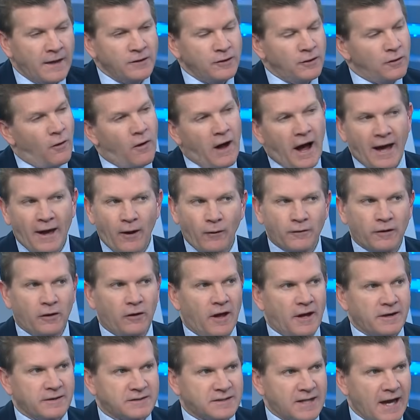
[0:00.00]
Yeah, you know, I own a
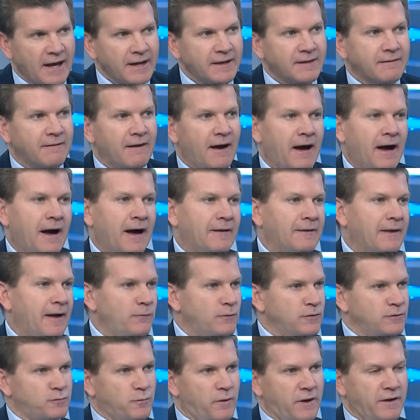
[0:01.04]
lot of tech. Uh,
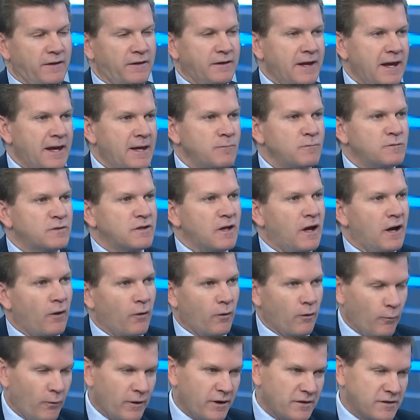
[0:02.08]
that was one of the names uh,
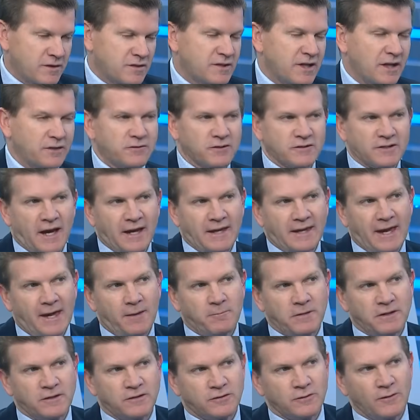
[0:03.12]
or one of the sectors I
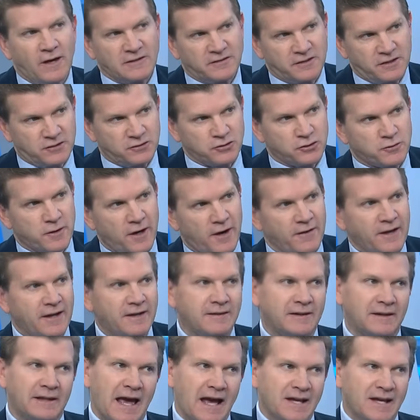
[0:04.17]
came into as a contrarian.